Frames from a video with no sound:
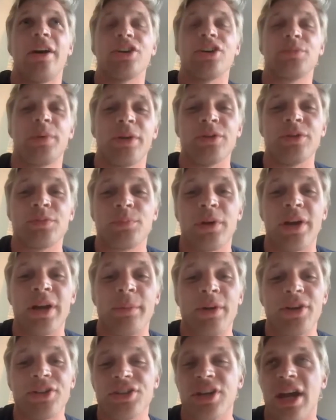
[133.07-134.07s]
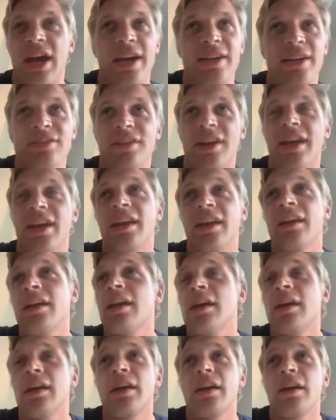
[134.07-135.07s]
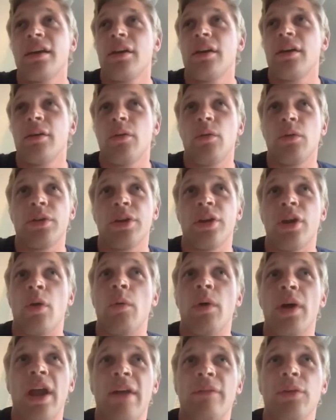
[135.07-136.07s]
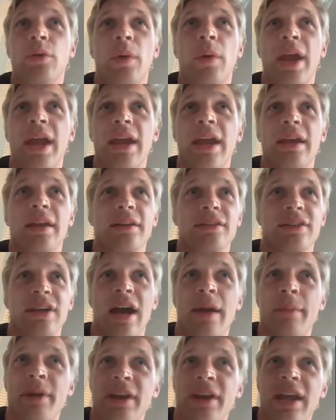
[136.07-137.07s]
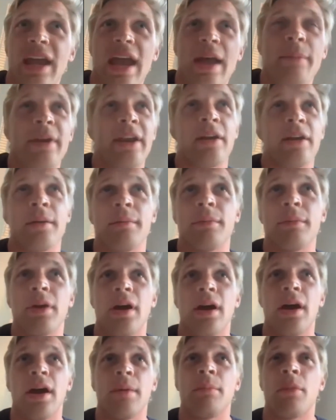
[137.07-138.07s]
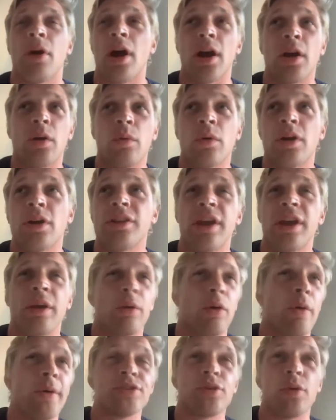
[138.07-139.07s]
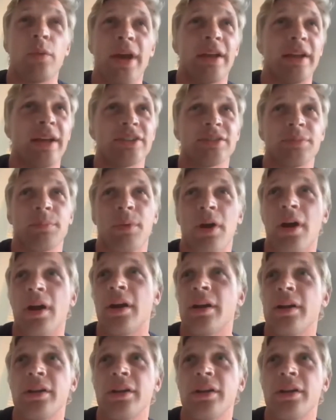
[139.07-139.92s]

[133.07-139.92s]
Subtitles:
but it was pretty much guys like, whatever weight Dominic Abinator and Mark were, they were always a weight class apart.